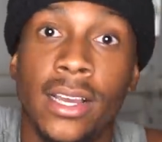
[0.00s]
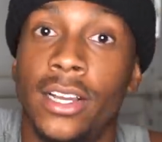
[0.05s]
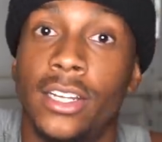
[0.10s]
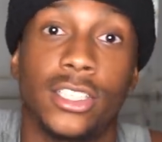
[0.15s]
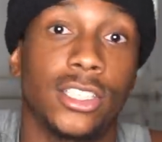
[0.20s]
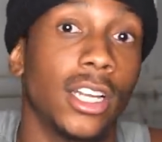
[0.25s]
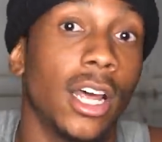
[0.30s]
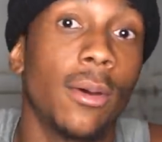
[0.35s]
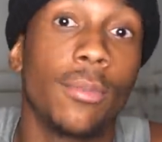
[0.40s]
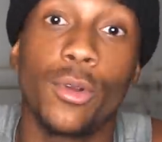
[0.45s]

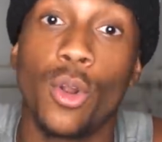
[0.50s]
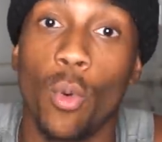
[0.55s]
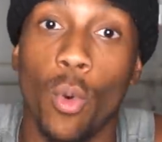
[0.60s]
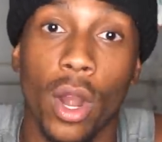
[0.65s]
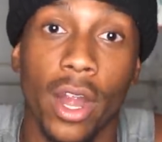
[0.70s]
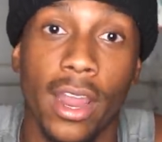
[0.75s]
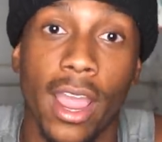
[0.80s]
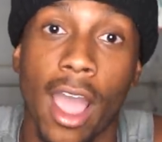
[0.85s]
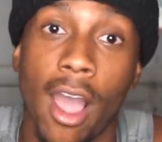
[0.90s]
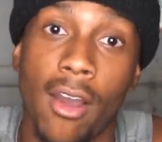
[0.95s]
something to
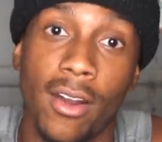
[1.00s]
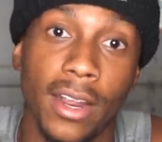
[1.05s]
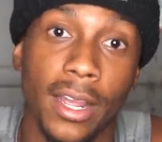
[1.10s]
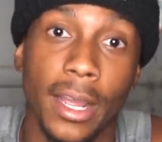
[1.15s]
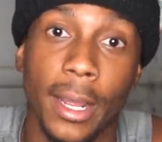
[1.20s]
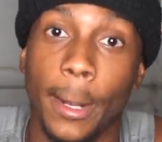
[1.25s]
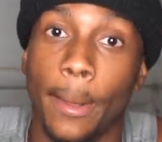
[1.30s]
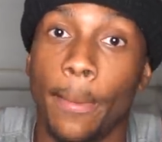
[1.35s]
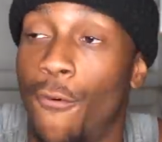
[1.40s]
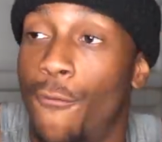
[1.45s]
work out
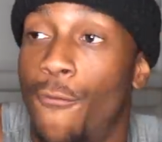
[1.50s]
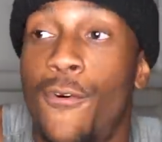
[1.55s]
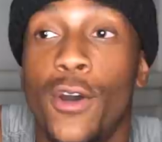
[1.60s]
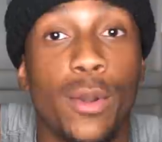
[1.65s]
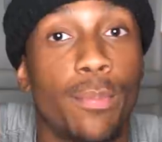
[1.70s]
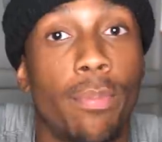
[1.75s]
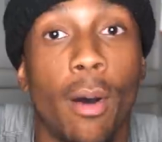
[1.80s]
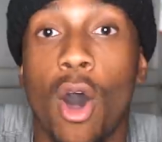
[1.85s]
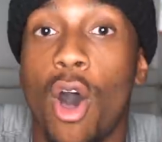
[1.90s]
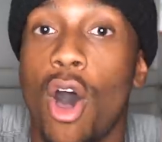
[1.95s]
in,
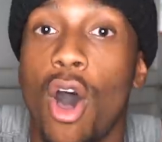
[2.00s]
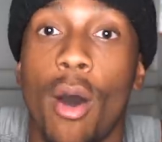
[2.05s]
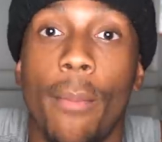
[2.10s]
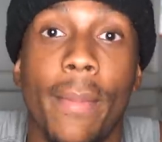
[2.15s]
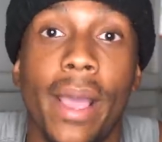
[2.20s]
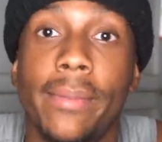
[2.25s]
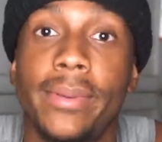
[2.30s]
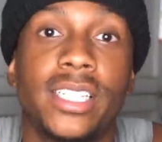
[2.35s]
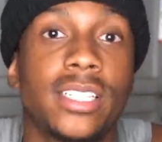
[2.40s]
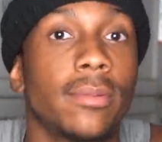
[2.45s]
football,
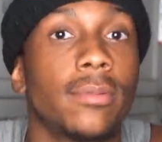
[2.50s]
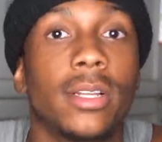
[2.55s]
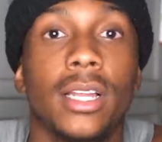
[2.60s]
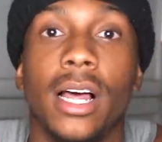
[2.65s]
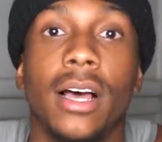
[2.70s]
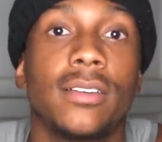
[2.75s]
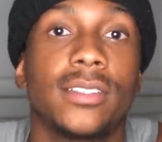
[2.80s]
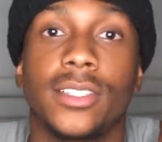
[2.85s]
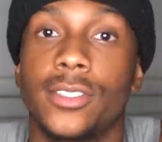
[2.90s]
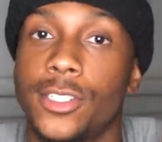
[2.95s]
maybe some
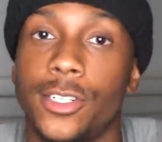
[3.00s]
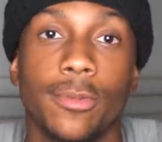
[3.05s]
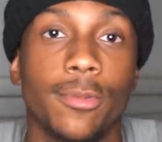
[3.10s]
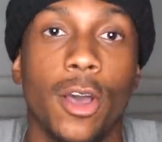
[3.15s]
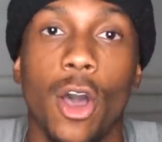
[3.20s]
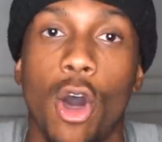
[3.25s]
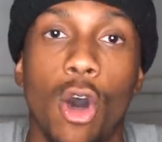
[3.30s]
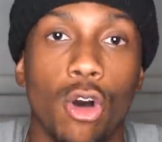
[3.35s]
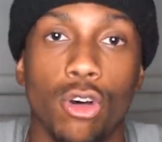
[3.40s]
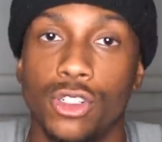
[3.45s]
gloves and some
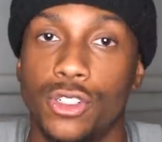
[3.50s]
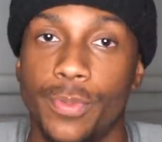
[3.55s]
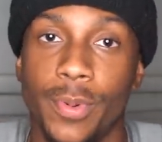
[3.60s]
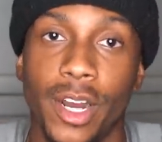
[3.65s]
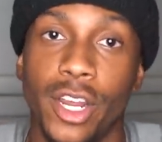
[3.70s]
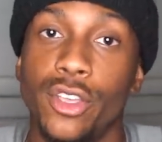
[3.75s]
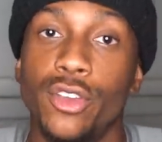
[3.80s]
cones, bro.